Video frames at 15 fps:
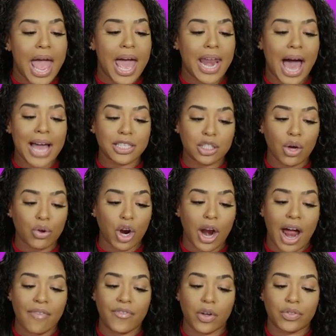and I told her
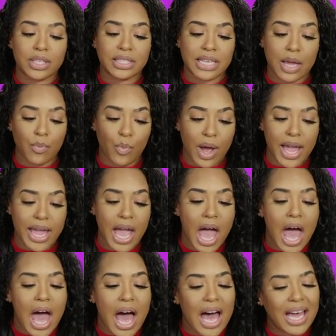I felt the same way,
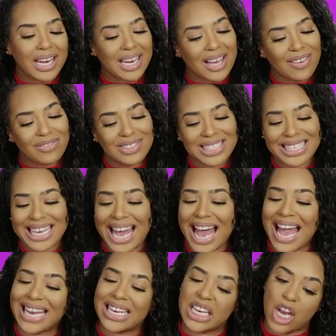enough to
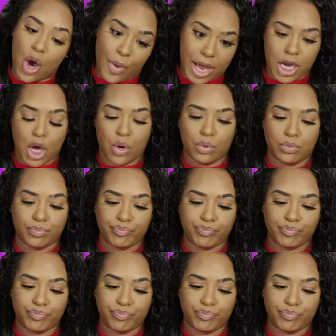kind of know I don't.